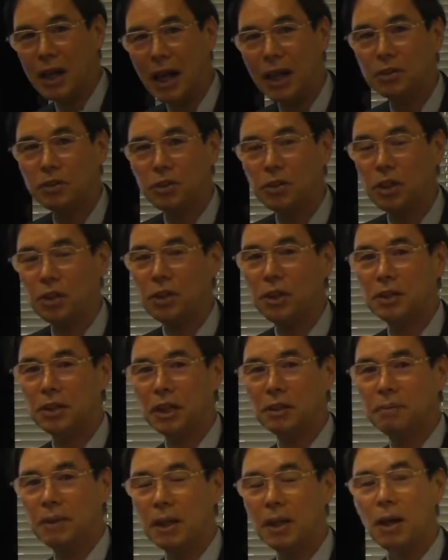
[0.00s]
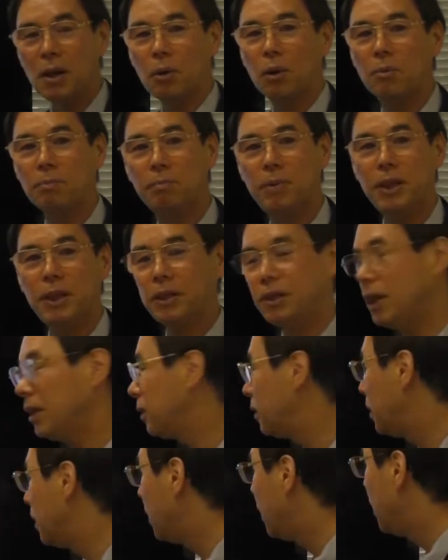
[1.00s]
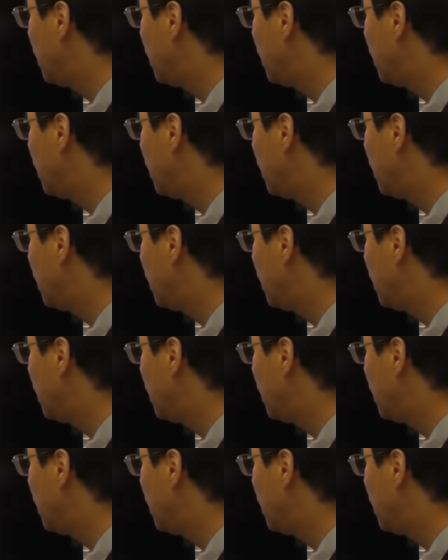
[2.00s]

large cities had been completed,